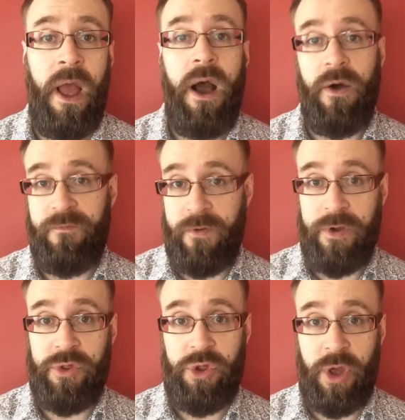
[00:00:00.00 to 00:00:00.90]
our
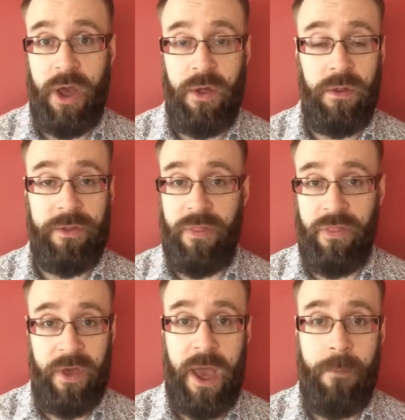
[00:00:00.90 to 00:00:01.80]
first child and
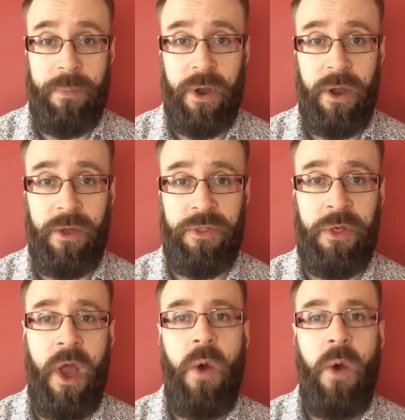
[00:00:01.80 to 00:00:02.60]
their birth.